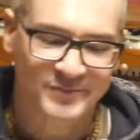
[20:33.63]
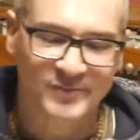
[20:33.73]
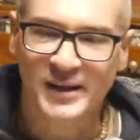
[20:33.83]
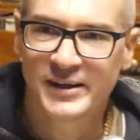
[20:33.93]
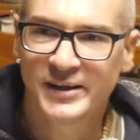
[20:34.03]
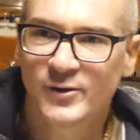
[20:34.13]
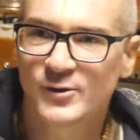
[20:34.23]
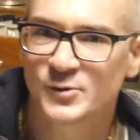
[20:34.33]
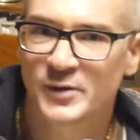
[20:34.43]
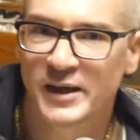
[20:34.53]
he
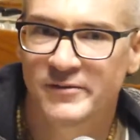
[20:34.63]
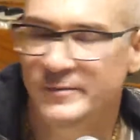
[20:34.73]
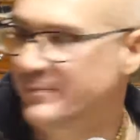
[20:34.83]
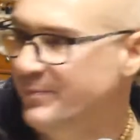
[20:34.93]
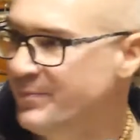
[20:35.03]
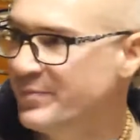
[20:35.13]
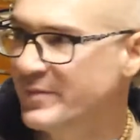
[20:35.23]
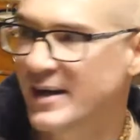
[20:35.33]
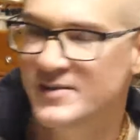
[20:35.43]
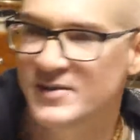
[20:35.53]
also gave
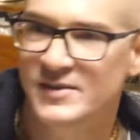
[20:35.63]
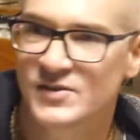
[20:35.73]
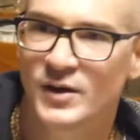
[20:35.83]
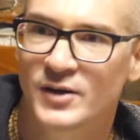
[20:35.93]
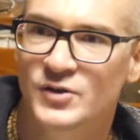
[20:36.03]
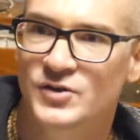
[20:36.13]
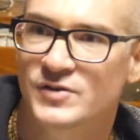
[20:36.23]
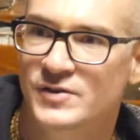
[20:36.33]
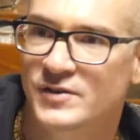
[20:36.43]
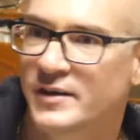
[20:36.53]
nice
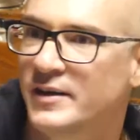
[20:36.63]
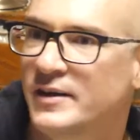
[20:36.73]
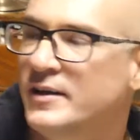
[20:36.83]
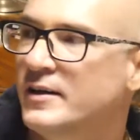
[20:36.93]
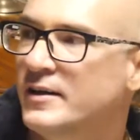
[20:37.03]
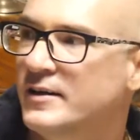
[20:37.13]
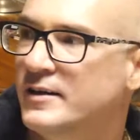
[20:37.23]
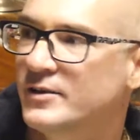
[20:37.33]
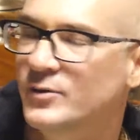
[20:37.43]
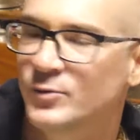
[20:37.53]
instructions
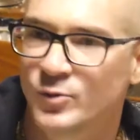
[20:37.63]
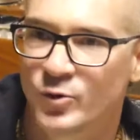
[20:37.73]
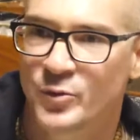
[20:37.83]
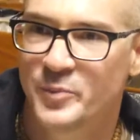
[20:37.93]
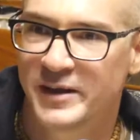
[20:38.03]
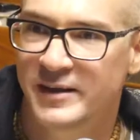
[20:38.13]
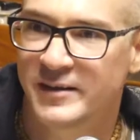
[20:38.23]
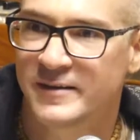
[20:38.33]
to do Rukmini.